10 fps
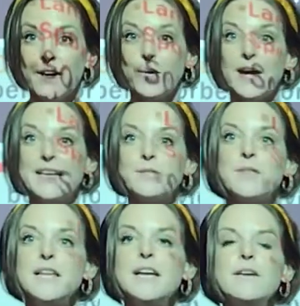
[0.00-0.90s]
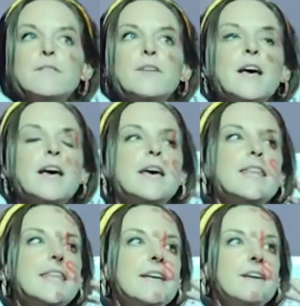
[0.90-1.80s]
okay? So think
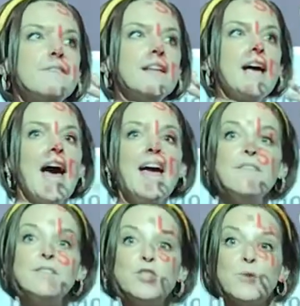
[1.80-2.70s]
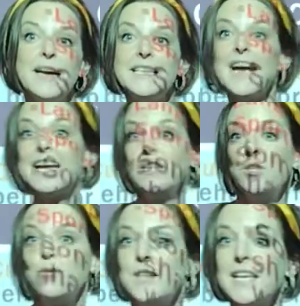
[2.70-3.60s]
of like, I have a trait, I can
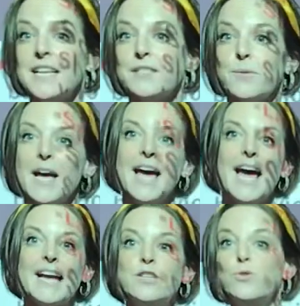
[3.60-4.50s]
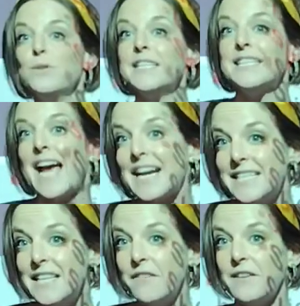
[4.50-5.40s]
do this, okay? I can do this
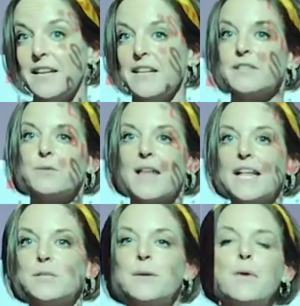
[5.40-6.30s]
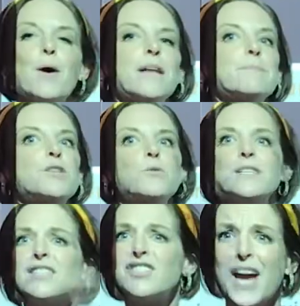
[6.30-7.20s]
activity. So that's what I want. So
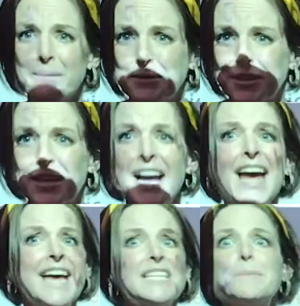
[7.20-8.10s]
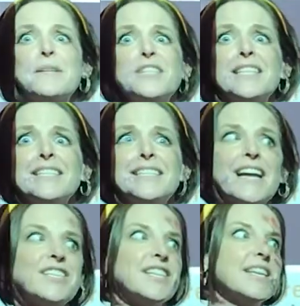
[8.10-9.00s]
this chapter, and especially this
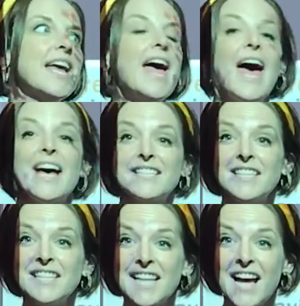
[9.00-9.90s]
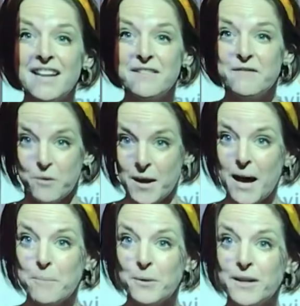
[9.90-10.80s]
section, has a lot of
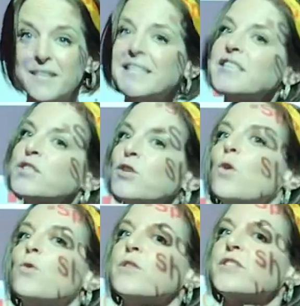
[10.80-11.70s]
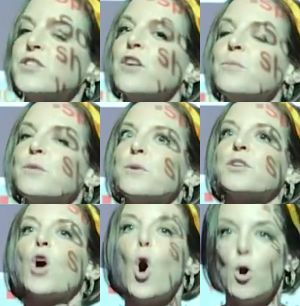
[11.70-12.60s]
vocab words that start with the word
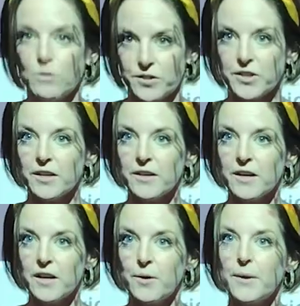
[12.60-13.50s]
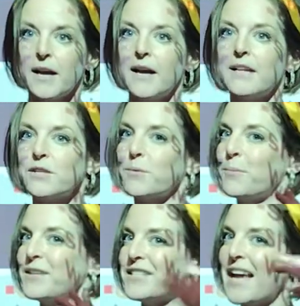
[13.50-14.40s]
culture, okay? So
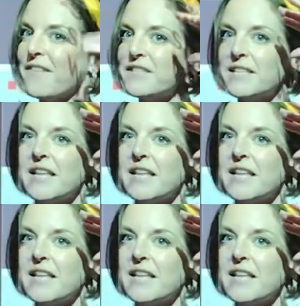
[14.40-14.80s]
we just have to